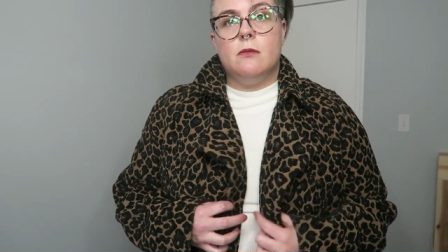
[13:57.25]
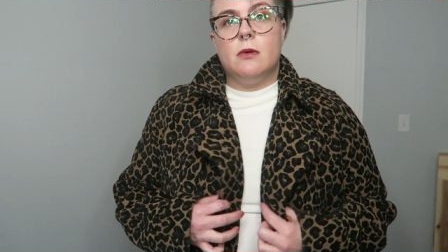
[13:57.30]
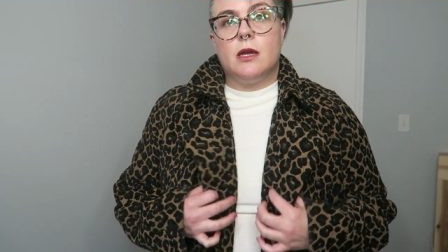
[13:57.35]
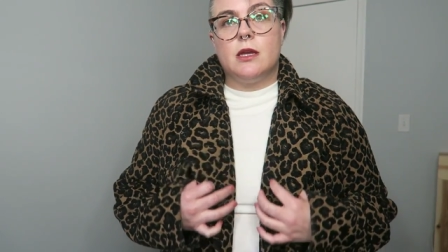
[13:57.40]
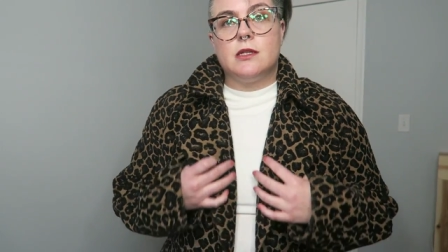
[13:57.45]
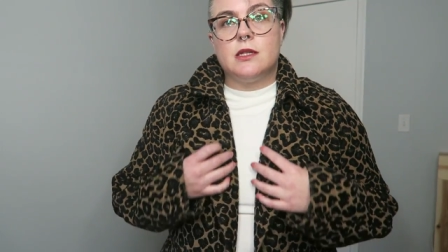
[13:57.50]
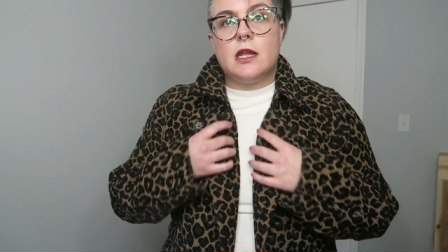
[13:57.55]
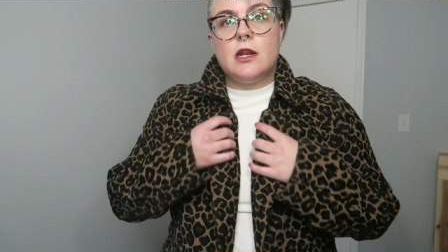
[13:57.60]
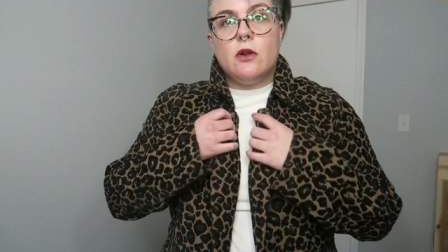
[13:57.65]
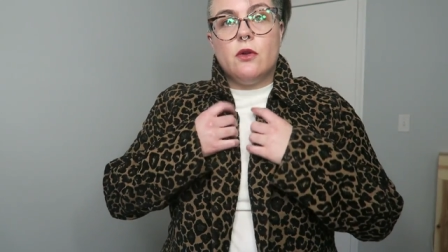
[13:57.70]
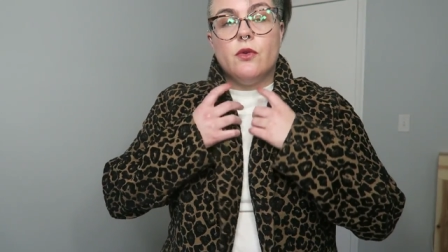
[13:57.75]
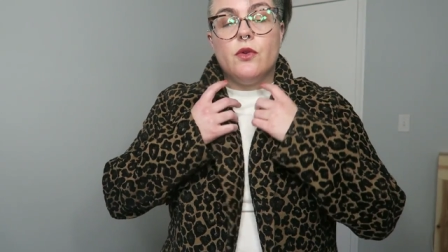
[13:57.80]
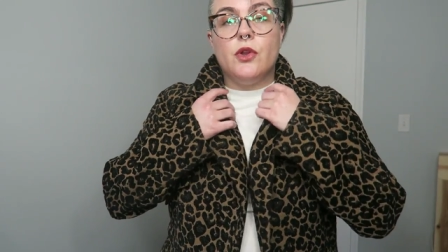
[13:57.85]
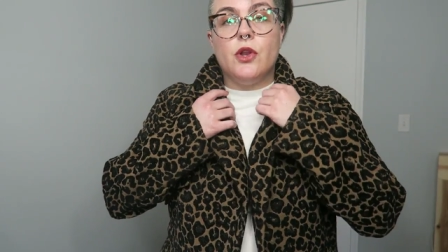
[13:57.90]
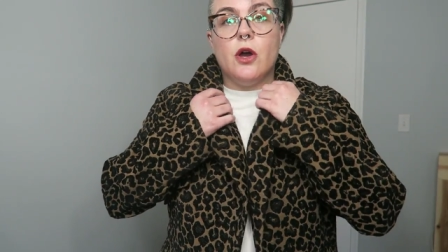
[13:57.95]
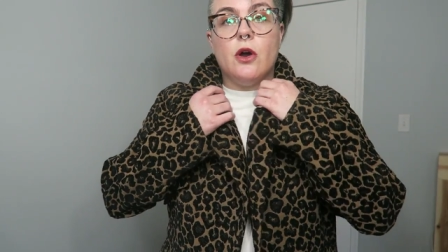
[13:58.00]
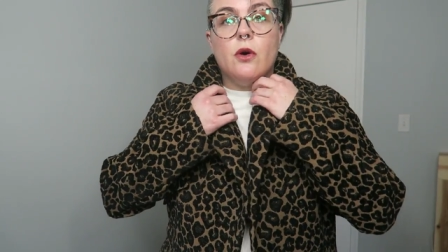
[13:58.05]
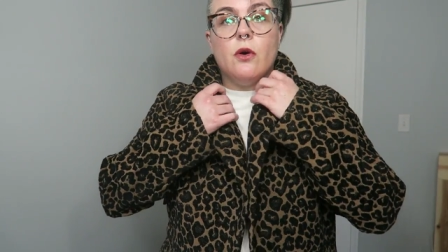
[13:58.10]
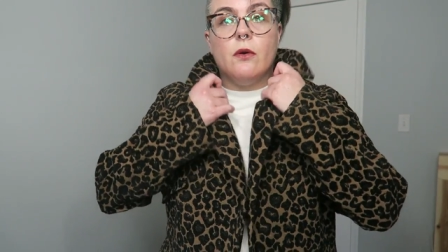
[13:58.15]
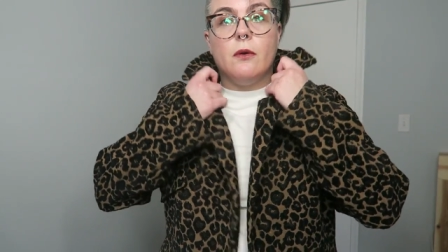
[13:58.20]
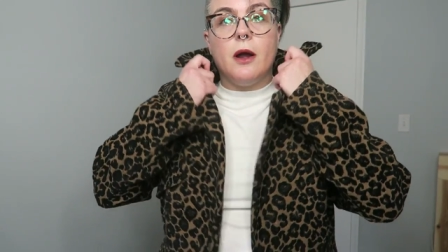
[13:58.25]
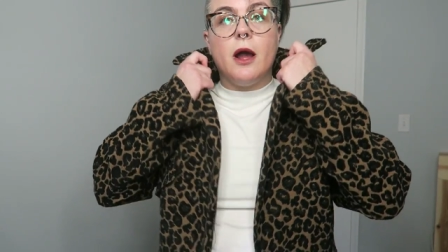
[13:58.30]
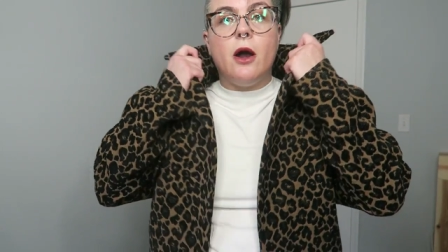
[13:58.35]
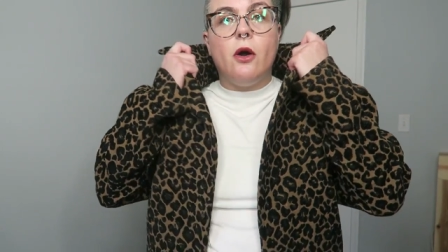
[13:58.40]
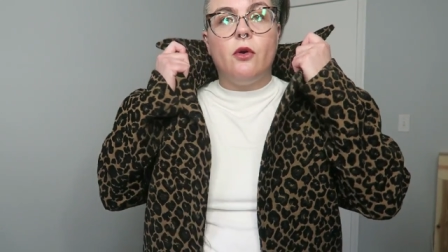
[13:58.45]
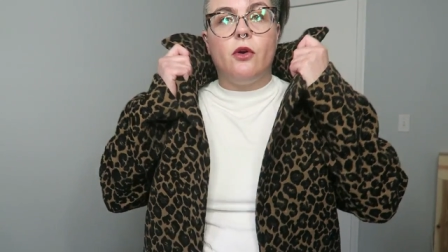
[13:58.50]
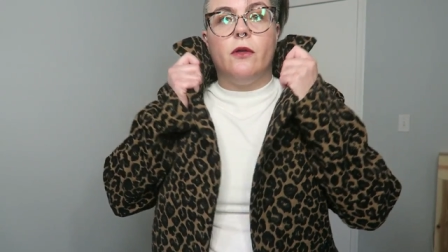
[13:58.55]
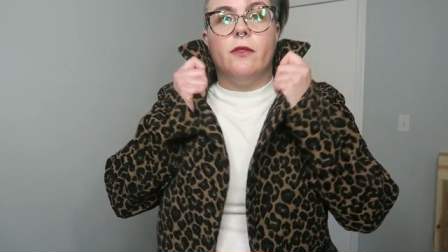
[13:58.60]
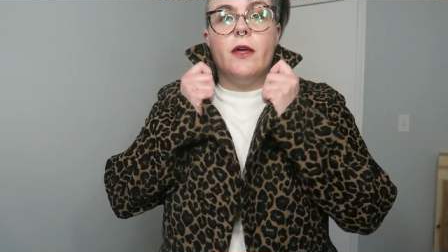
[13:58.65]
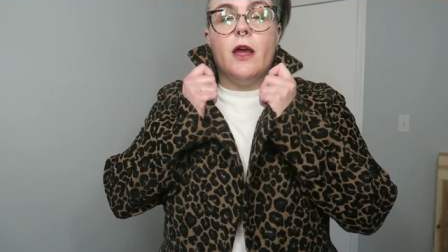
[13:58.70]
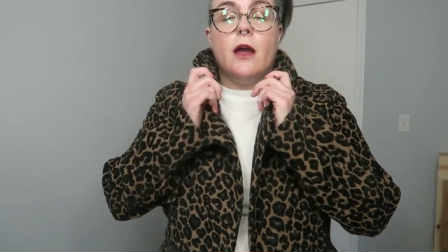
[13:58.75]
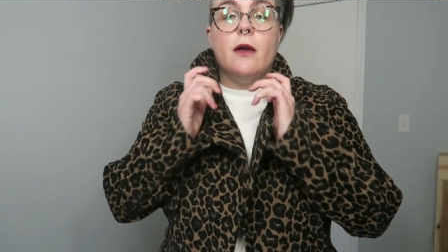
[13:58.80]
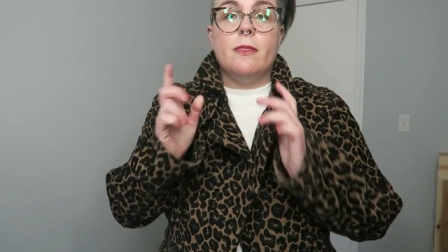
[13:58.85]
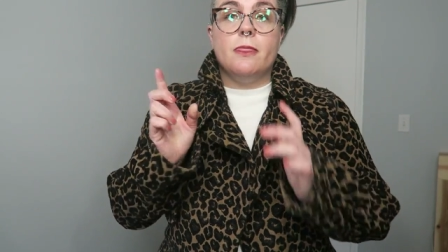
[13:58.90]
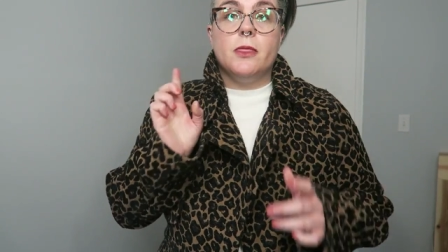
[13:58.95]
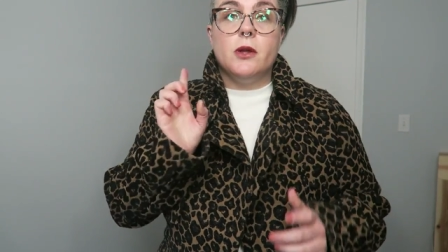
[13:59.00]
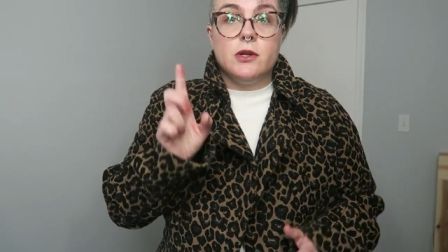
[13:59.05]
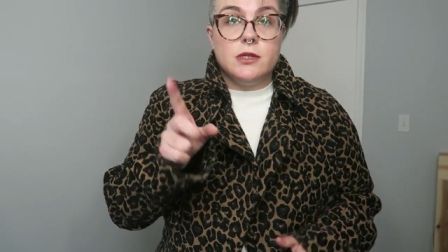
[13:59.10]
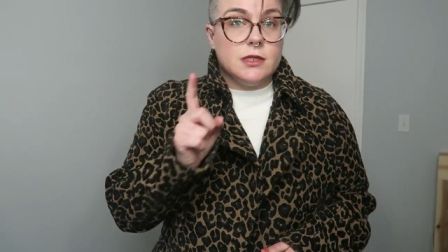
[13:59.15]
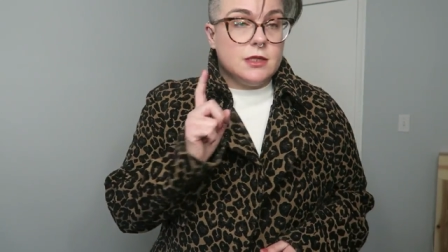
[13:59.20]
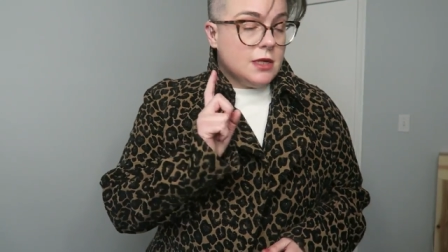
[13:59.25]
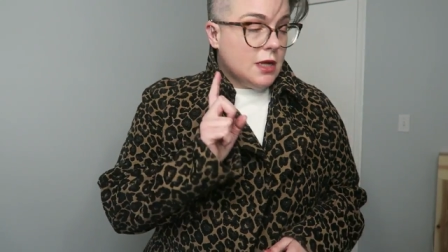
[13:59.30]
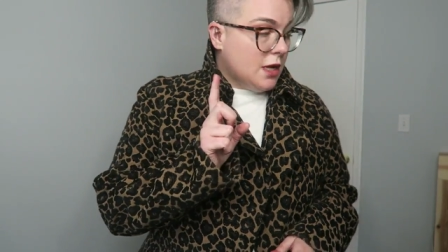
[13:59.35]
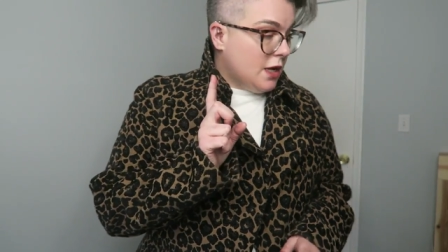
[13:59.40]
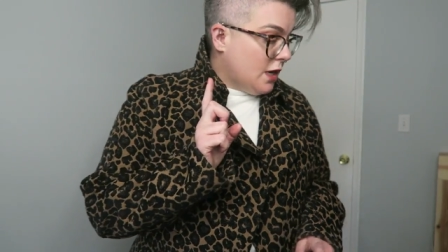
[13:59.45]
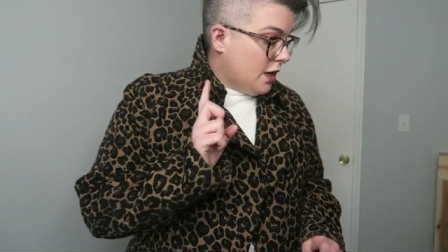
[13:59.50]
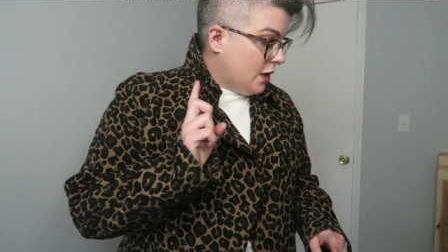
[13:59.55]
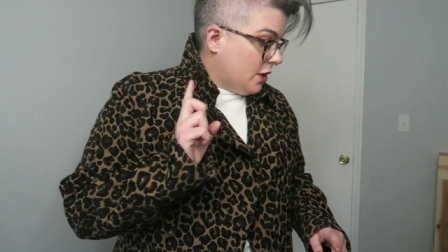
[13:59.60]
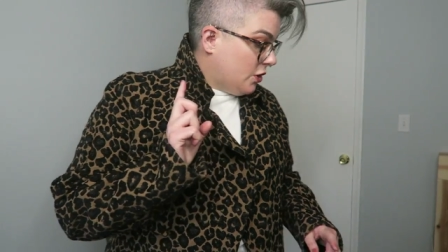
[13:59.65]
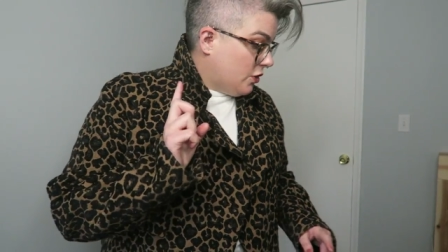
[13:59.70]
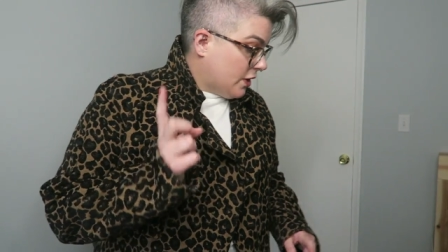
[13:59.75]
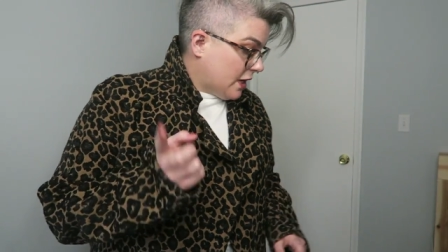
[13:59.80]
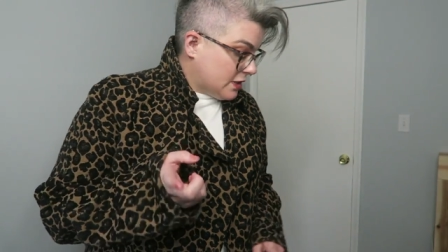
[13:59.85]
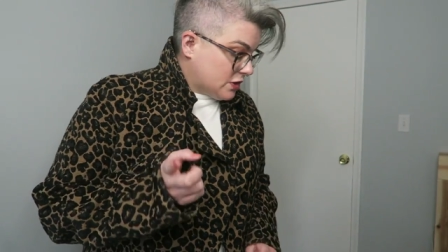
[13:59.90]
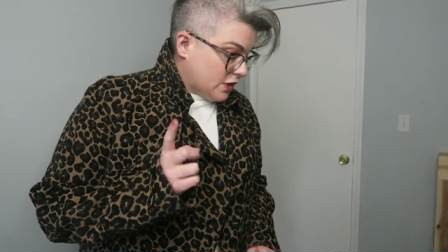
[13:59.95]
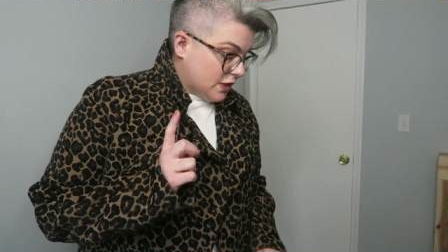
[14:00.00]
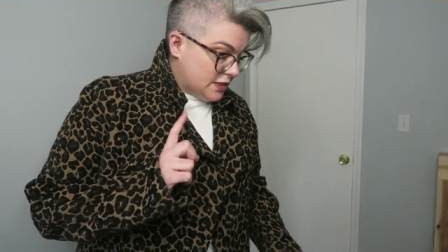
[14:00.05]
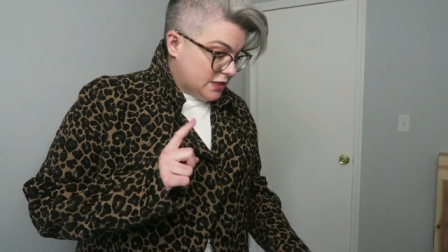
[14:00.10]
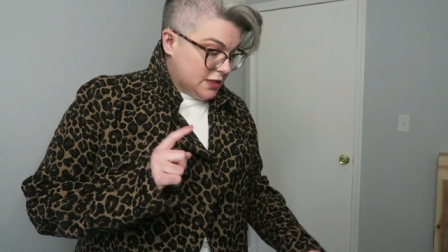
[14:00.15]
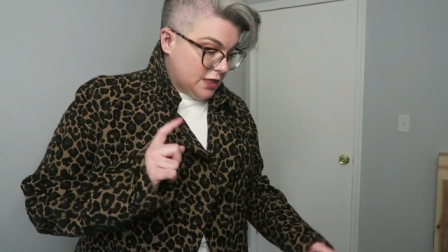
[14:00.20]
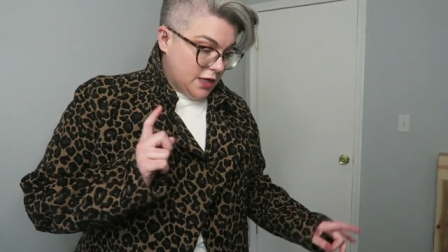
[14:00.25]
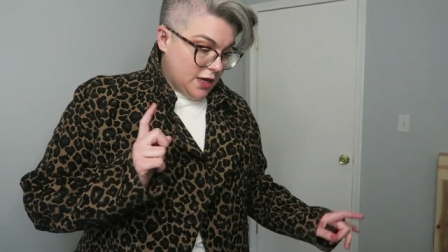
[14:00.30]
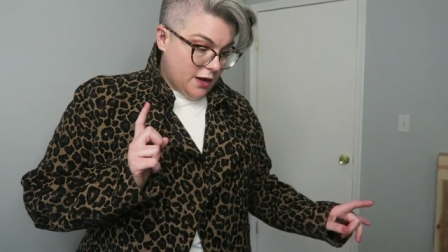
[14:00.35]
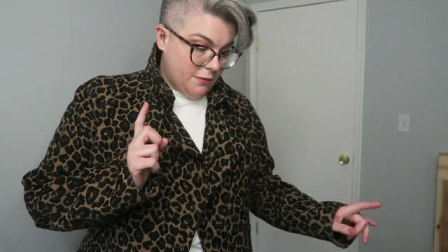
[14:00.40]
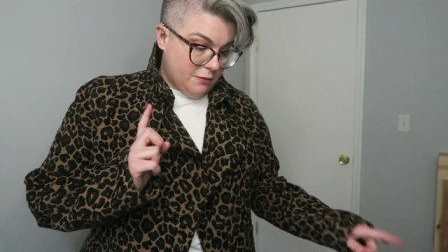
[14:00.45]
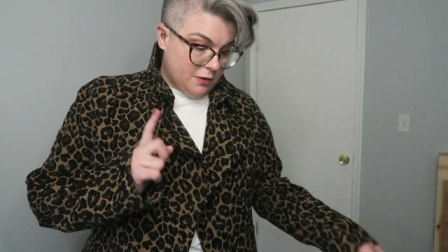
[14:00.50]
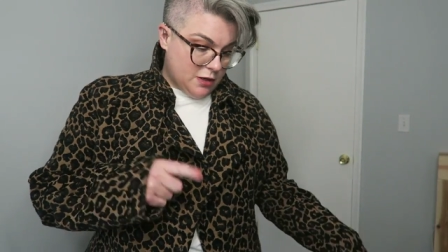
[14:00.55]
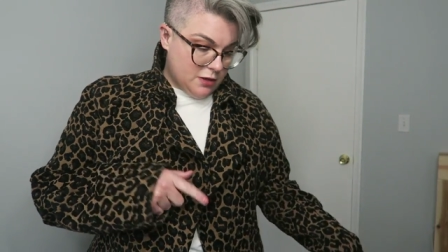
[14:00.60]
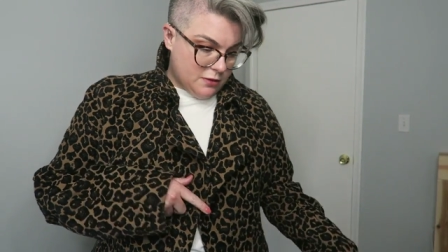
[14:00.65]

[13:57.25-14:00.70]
because I don't know how good they, there's, you guys are gonna see, I'm